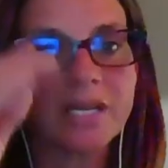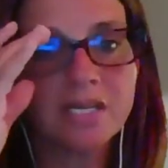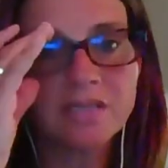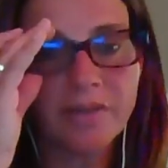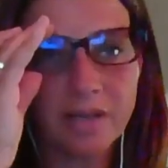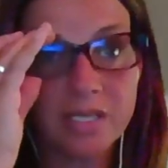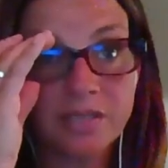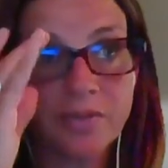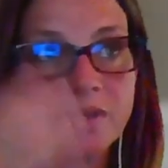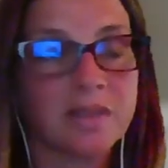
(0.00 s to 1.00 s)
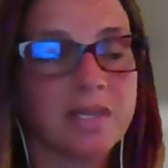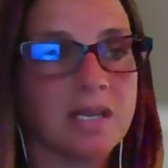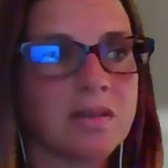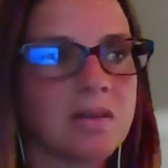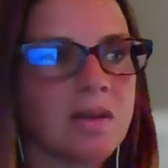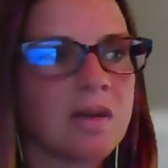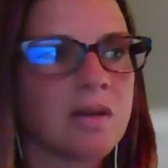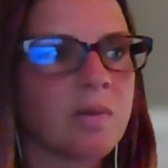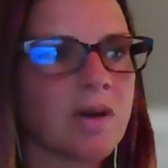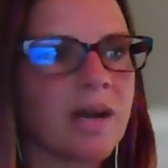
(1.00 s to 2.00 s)
is very different than
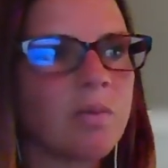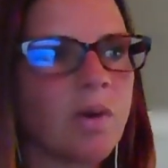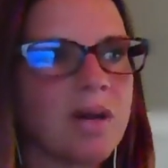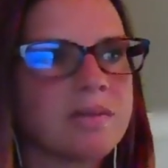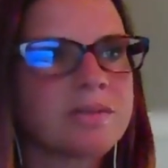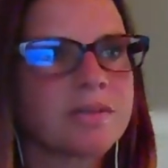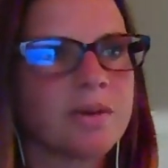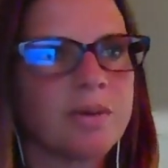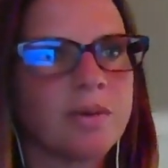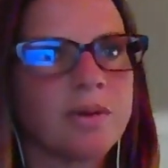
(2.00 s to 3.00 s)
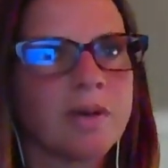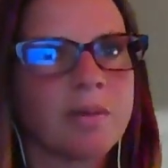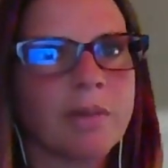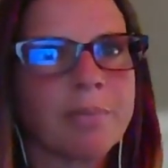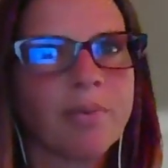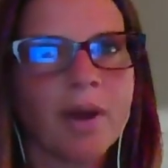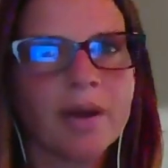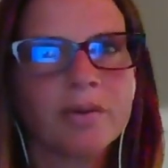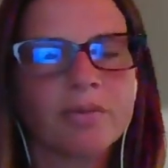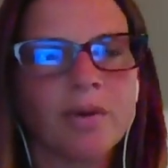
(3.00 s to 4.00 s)
where I was. So my
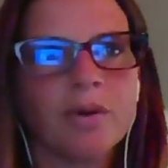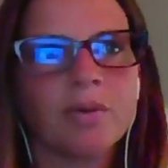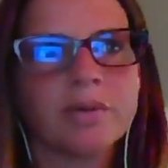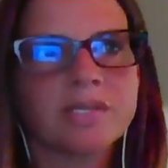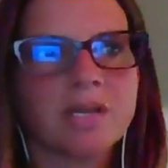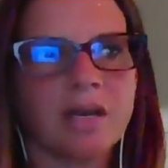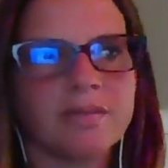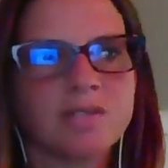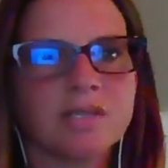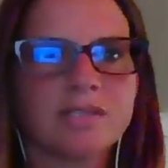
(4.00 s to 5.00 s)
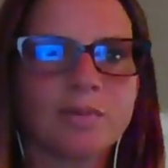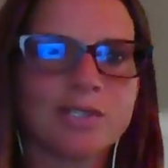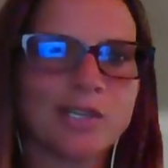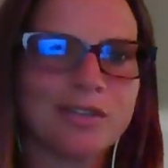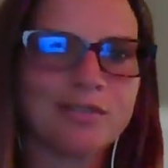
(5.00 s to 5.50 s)
prior role was kind of just switching